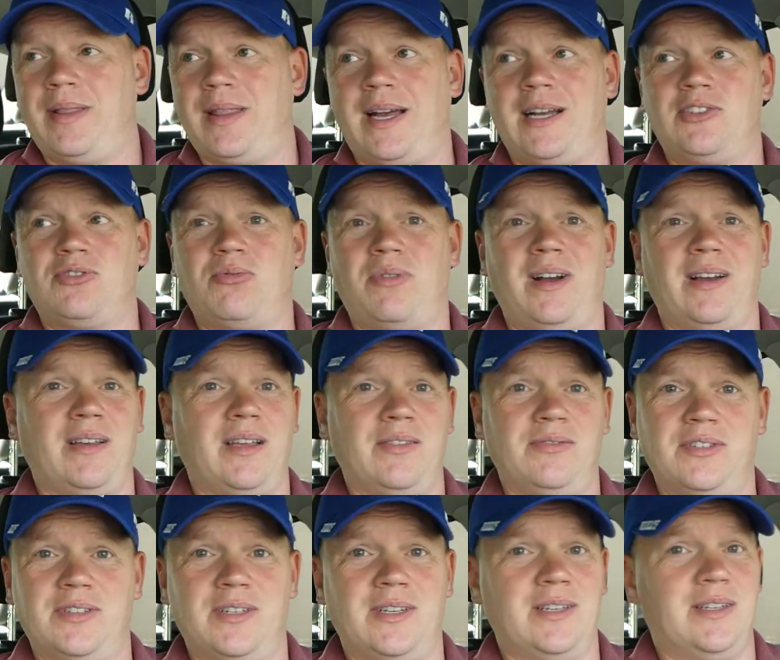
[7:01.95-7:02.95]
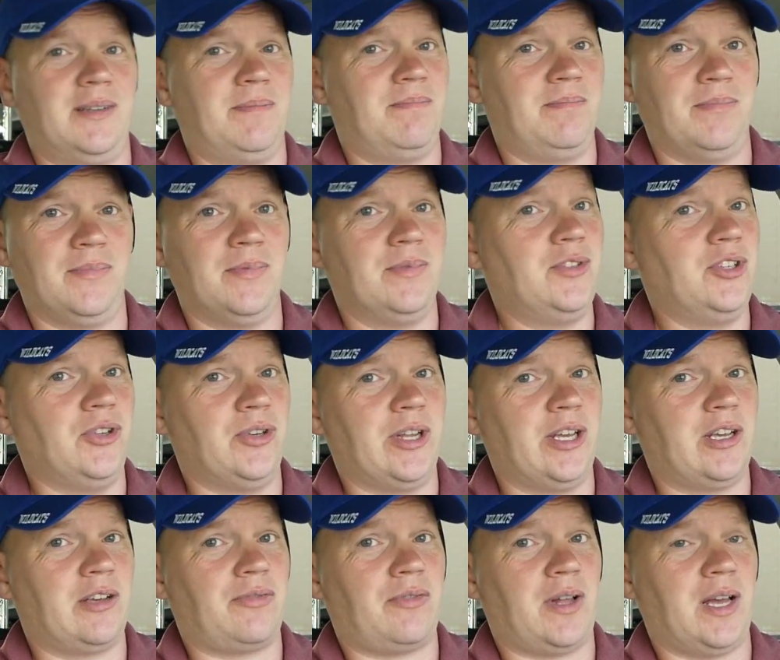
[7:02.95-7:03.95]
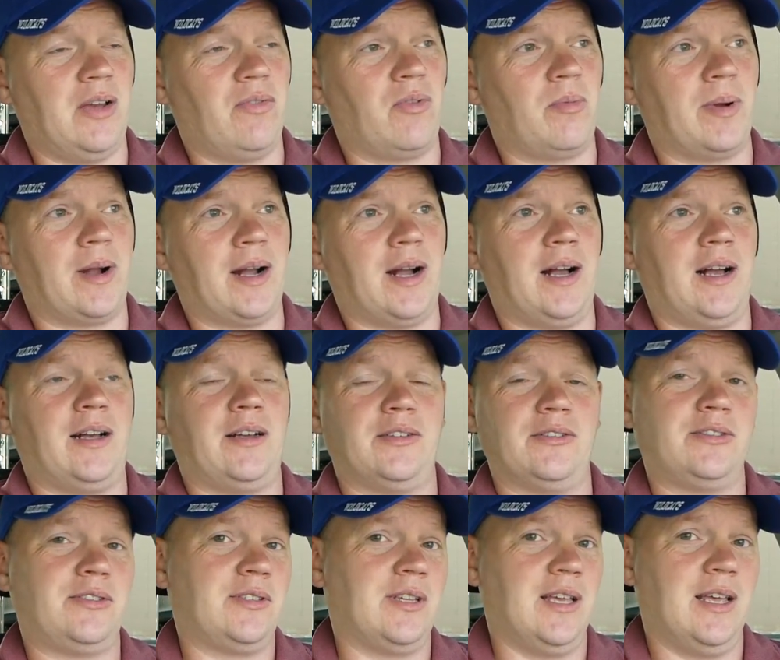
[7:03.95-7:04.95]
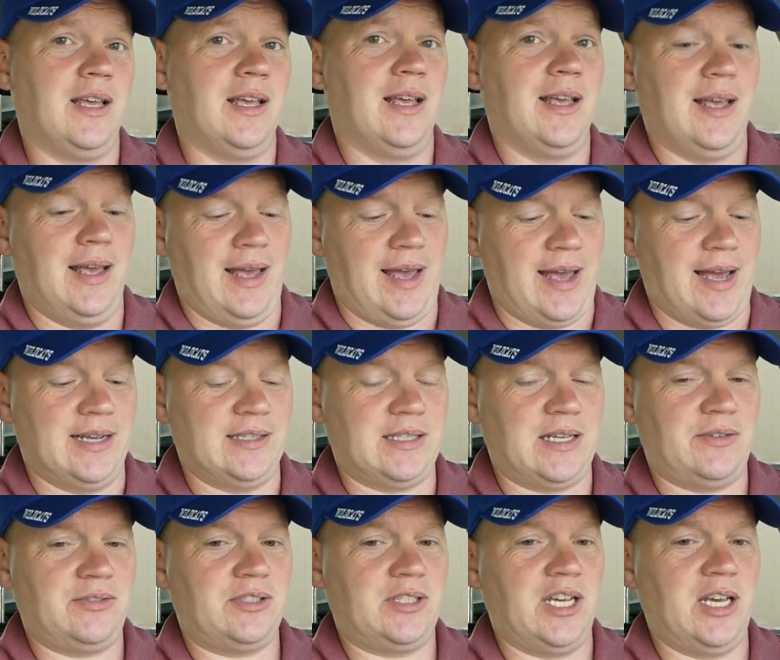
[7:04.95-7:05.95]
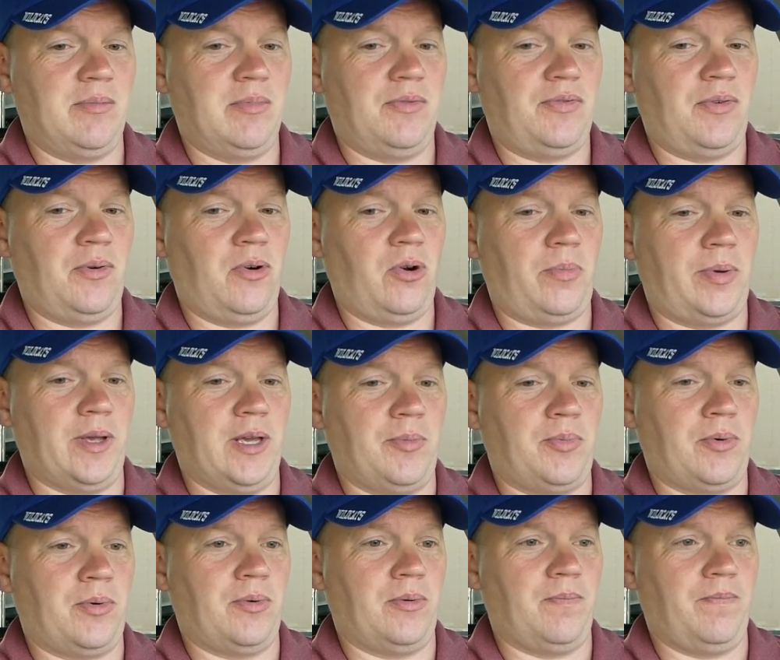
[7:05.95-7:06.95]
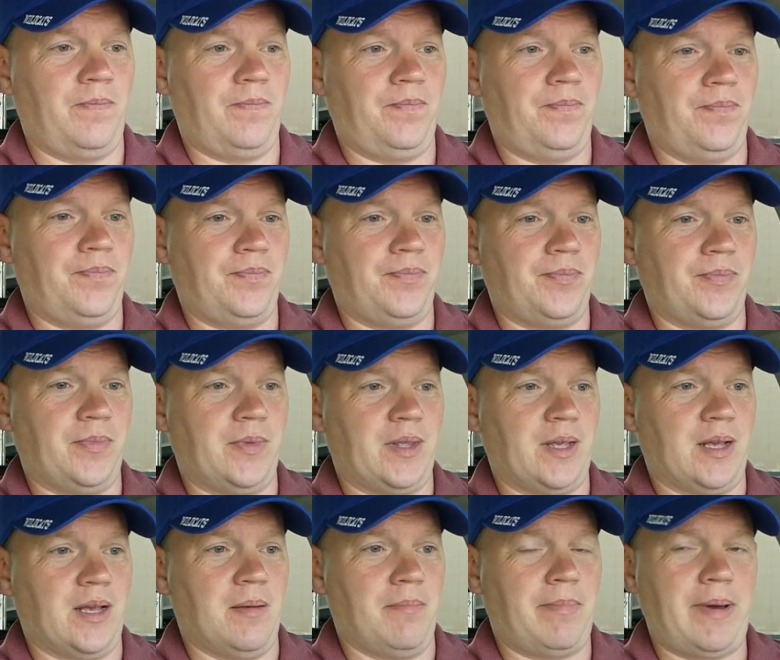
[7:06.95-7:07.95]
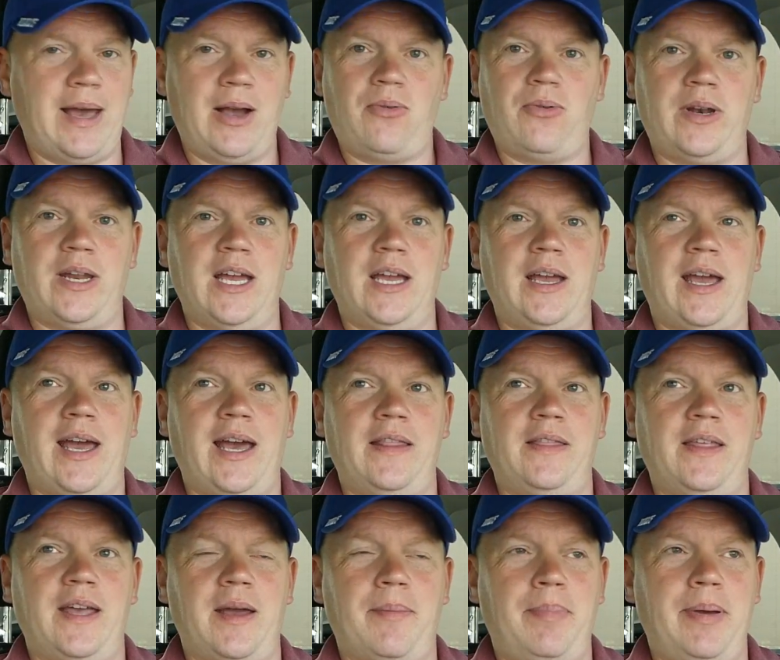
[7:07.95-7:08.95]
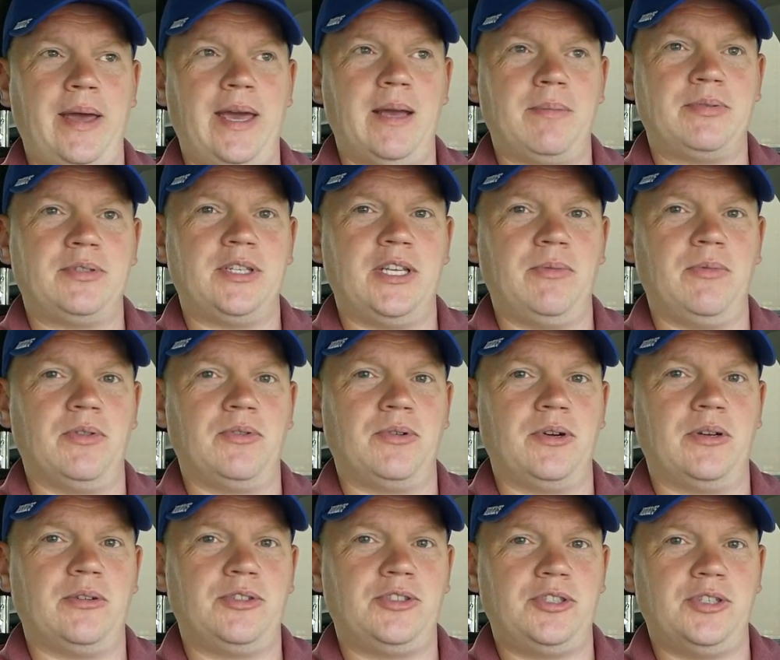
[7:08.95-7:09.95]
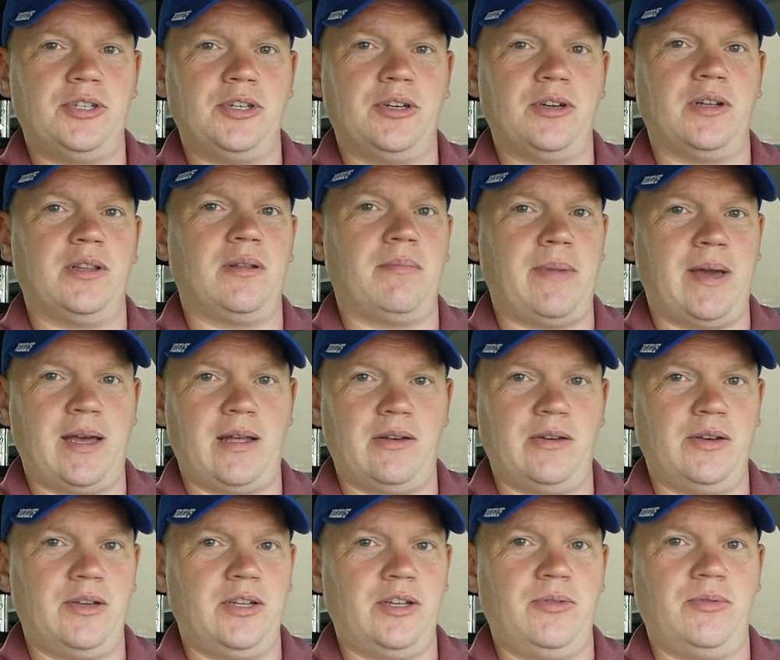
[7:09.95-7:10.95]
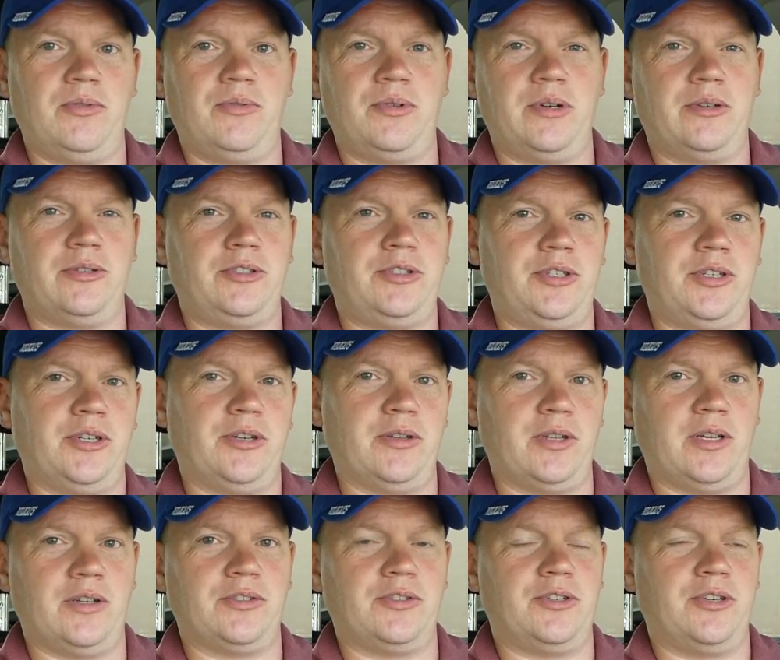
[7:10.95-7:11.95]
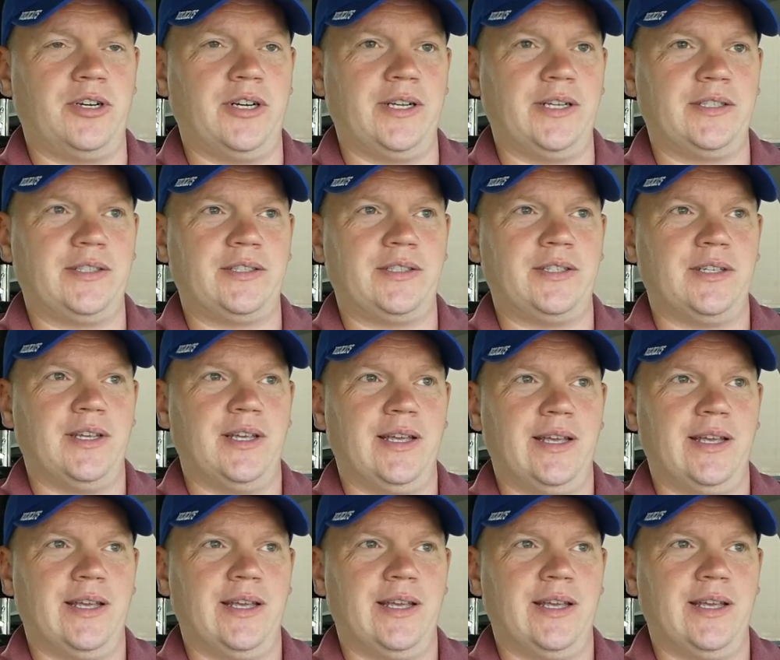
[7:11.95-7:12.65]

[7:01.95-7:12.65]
that's what gives it a unique flavor because, as I've said before, people, back when they had that Pepsi with real sugar and the Mountain Dew with real sugar, those drinks,